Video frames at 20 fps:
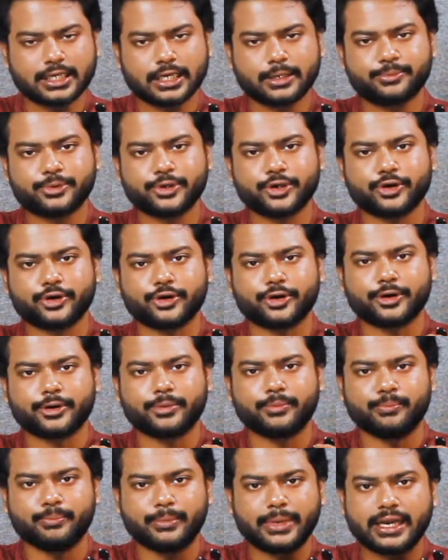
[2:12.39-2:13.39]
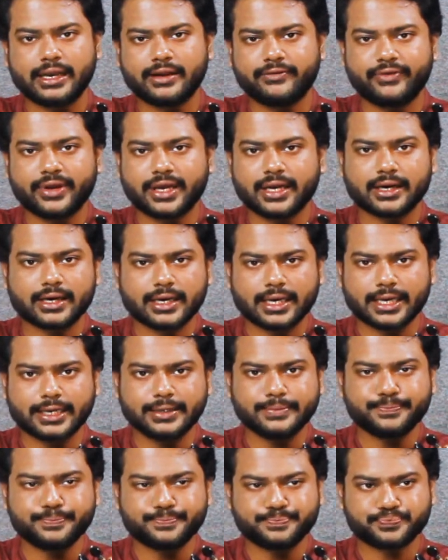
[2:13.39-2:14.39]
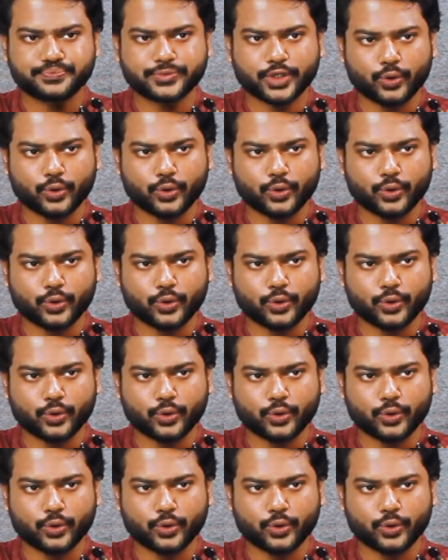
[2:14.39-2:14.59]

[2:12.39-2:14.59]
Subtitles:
up your middle finger line,